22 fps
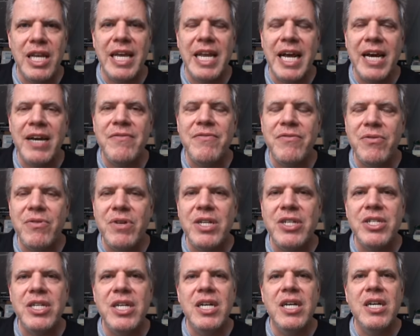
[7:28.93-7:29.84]
laid out for
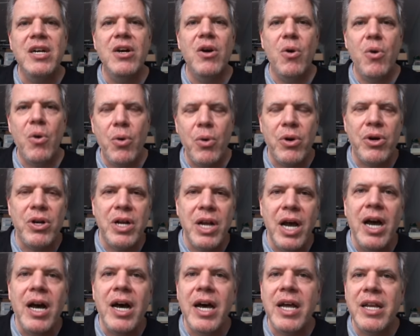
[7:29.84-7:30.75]
us or
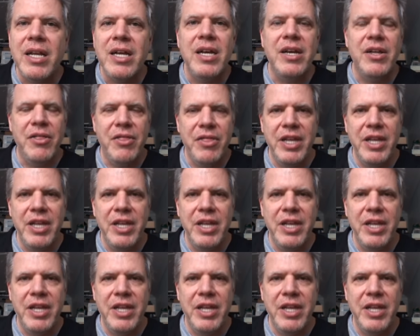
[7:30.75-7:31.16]
not,